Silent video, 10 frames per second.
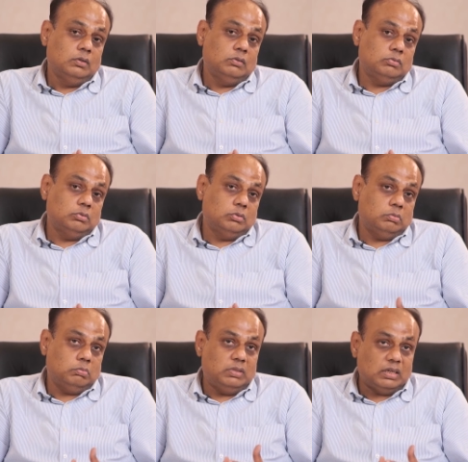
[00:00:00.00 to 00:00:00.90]
So,
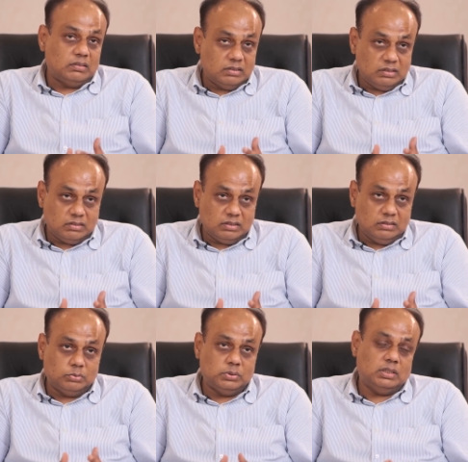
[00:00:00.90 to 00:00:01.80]
that is in
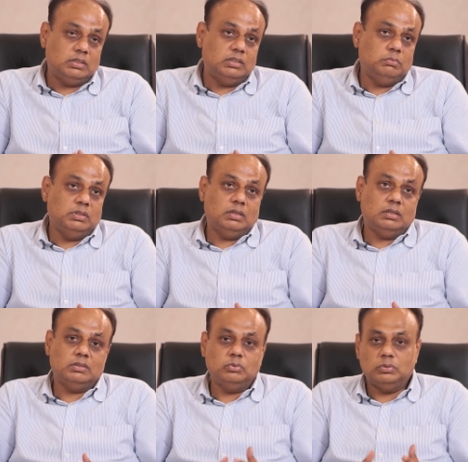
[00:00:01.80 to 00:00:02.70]
essence with anemia.
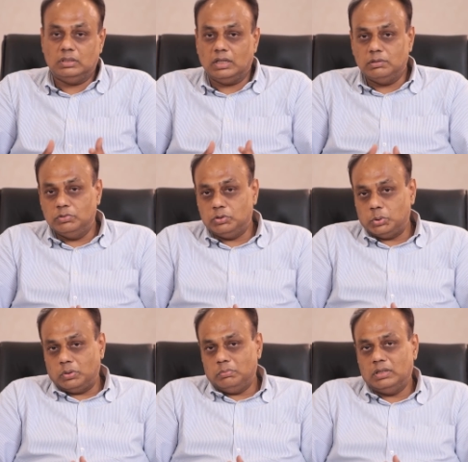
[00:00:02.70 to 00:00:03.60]
I know the time is
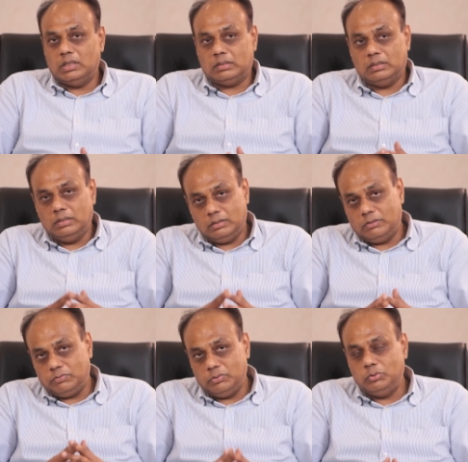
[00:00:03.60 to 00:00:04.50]
short, but I think think
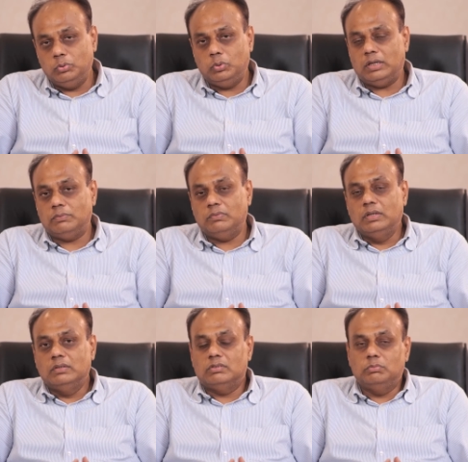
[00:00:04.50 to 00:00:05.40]
if you do have
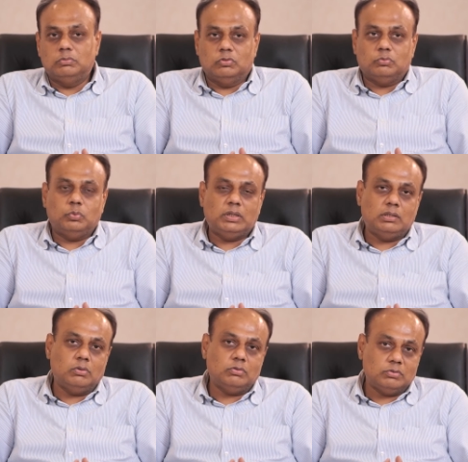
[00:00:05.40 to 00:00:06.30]
symptoms of
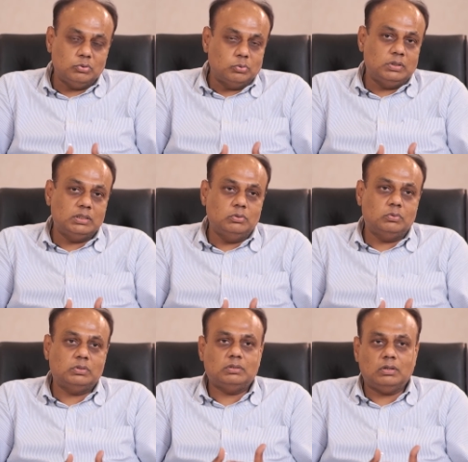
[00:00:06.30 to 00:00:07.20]
weight loss, don't
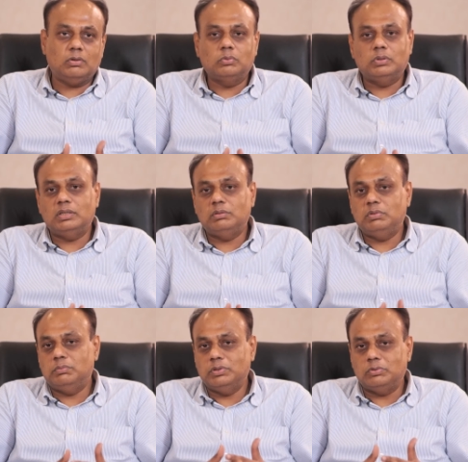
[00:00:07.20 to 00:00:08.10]
ignore it along with
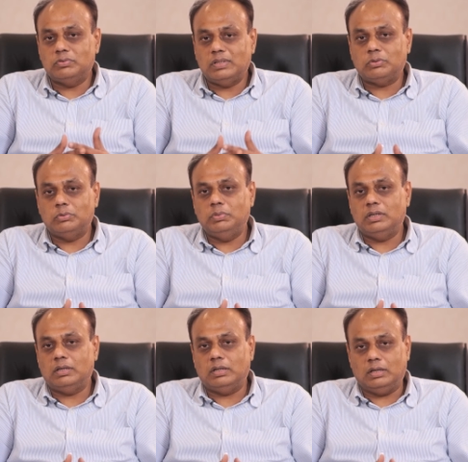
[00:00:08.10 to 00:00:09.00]
anemia because that could be
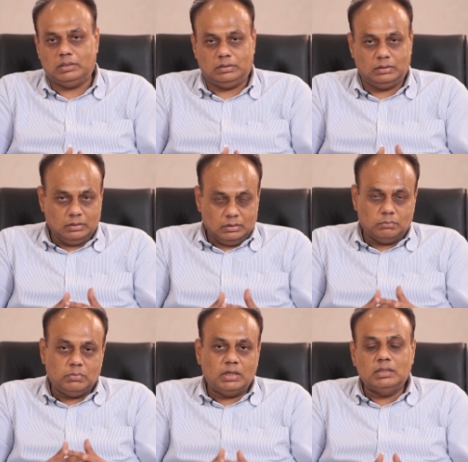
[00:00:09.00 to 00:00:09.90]
an underlying
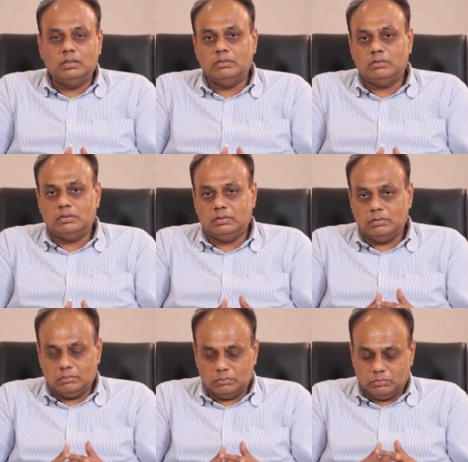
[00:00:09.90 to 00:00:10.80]
malignancy,
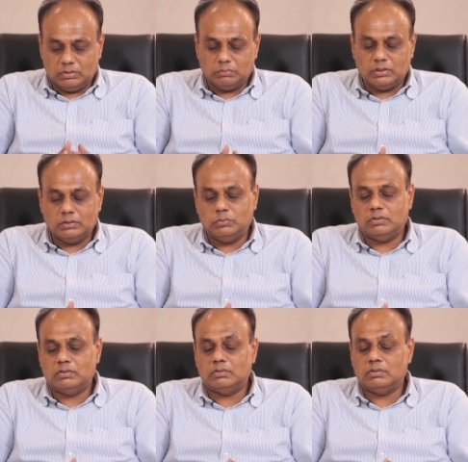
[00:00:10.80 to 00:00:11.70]
something
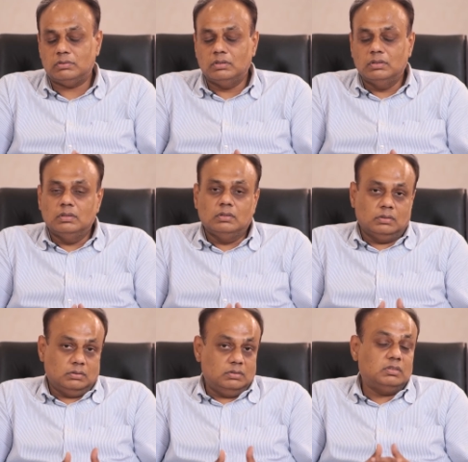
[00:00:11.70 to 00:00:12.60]
which
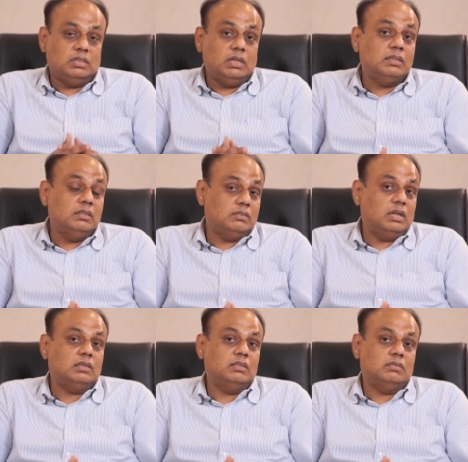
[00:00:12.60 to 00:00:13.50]
is at the
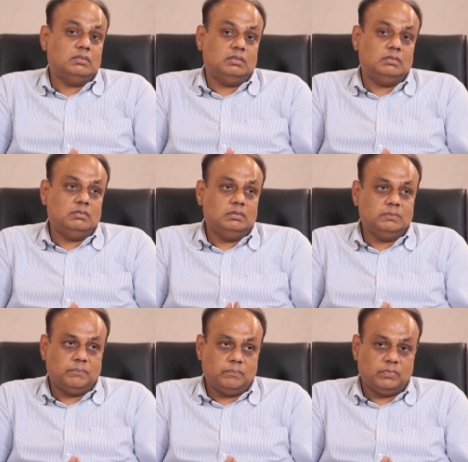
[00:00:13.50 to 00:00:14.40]
starting stage.
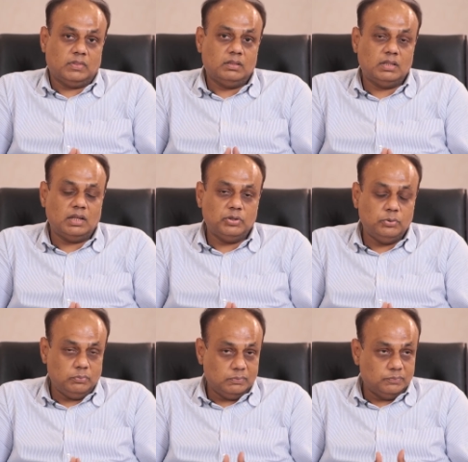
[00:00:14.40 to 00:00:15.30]
Thank
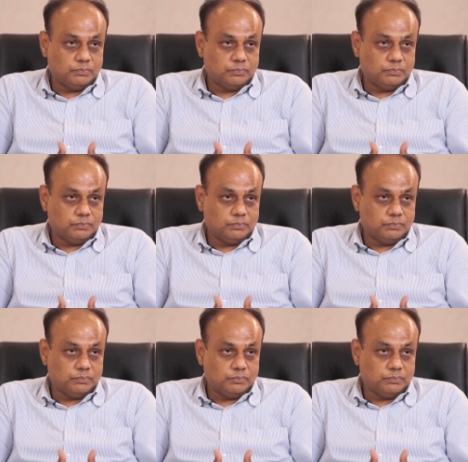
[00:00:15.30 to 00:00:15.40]
you.